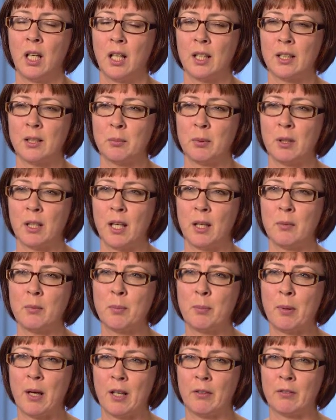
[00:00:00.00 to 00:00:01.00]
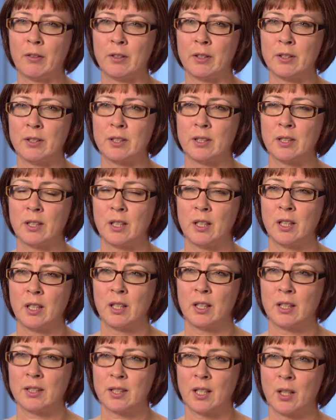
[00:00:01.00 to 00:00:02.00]
and it became apparent
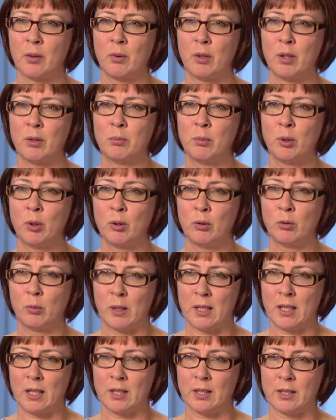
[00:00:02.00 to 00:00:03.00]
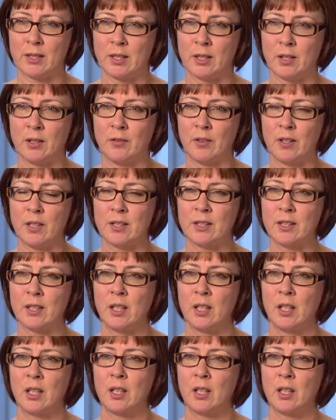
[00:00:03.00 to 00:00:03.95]
as I worked more within the service